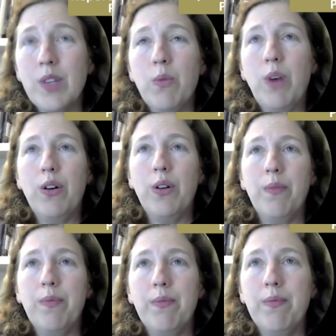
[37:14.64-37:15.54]
Well,
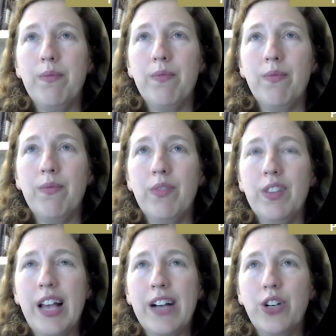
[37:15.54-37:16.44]

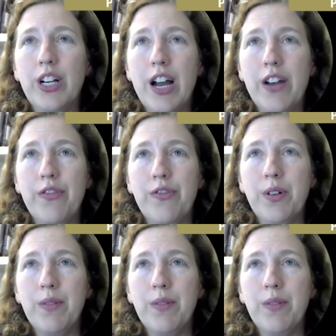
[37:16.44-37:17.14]
it's actually kind of